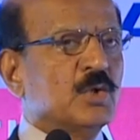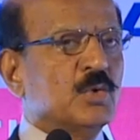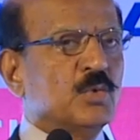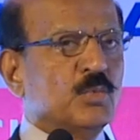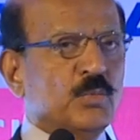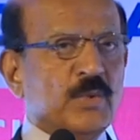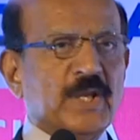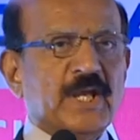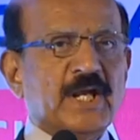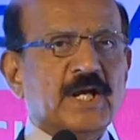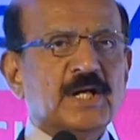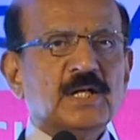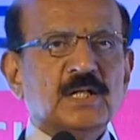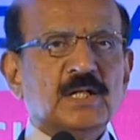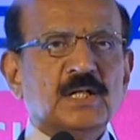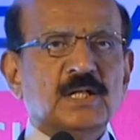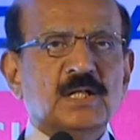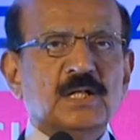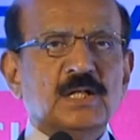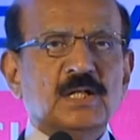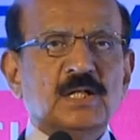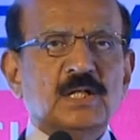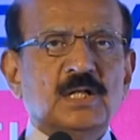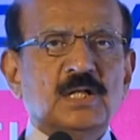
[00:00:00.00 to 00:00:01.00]
where
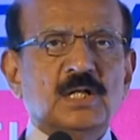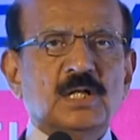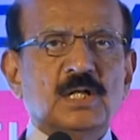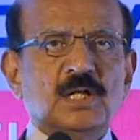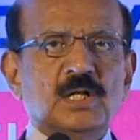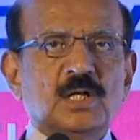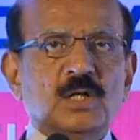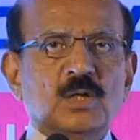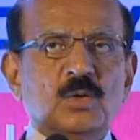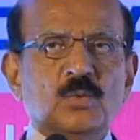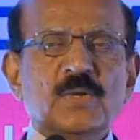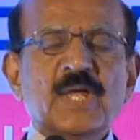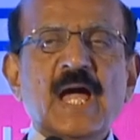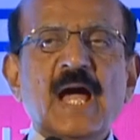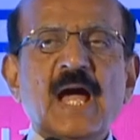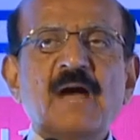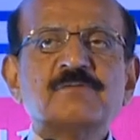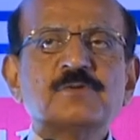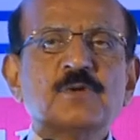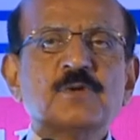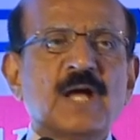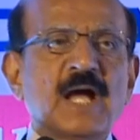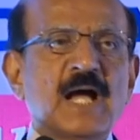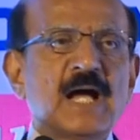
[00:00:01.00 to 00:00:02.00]
we
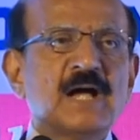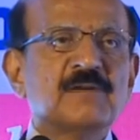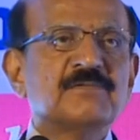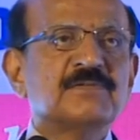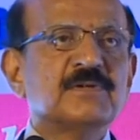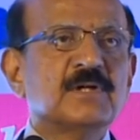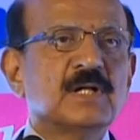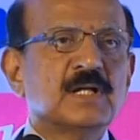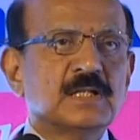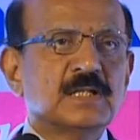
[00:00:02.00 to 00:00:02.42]
have to have